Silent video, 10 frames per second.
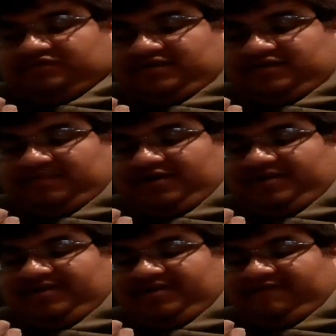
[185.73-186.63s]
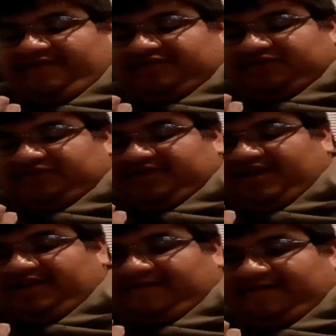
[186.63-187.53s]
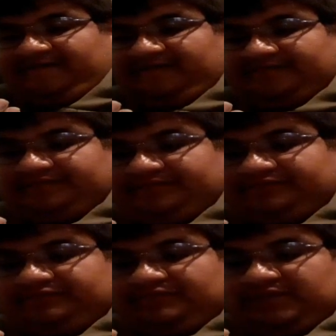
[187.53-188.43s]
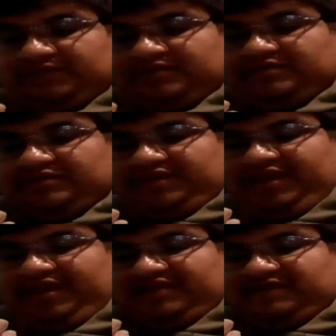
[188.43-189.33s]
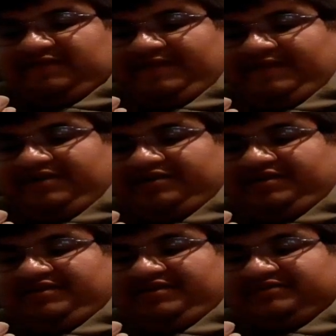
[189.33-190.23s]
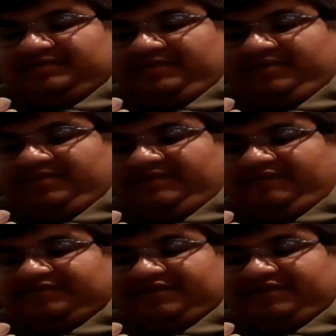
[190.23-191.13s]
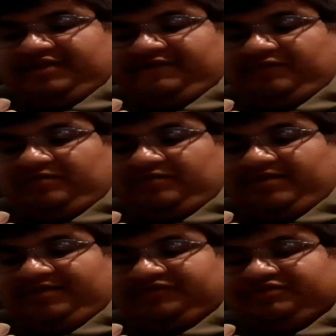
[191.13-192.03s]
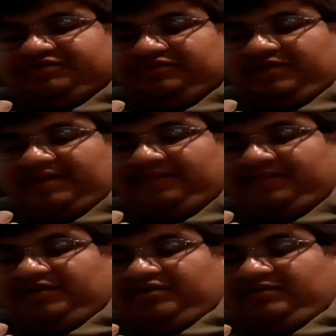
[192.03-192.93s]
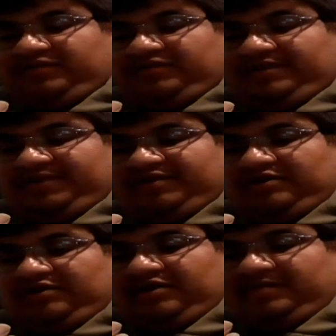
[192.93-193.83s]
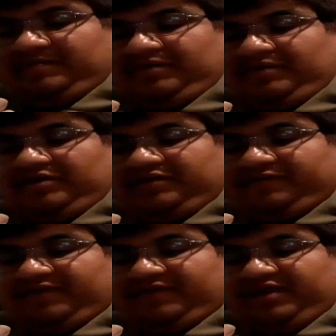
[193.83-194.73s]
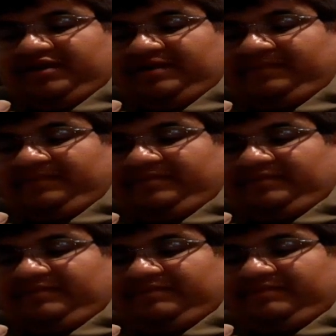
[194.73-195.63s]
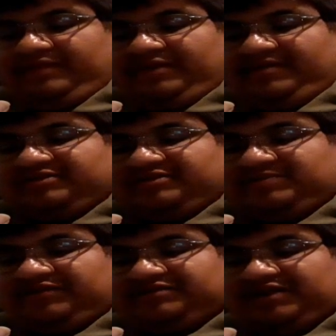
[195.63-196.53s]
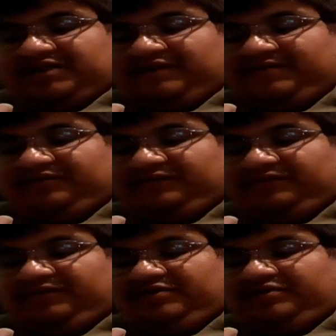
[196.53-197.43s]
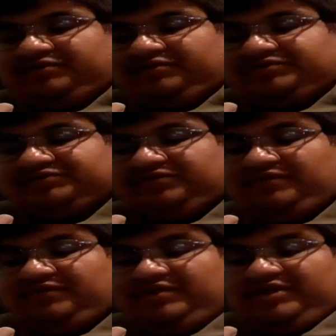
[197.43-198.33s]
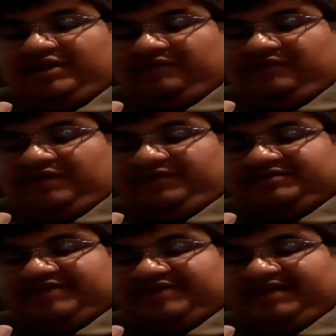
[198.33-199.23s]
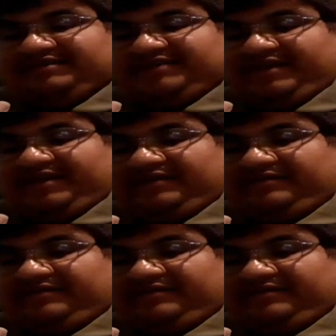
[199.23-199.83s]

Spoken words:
Embodiment of Victory, Aleph. And if your Vanguard is Embodiment of Victory, Aleph, or Embodiment Shield Lam, put Embodiment Armor, Barf, and Embodiment Spirit Tar from your rear into your soul, and write this as stand.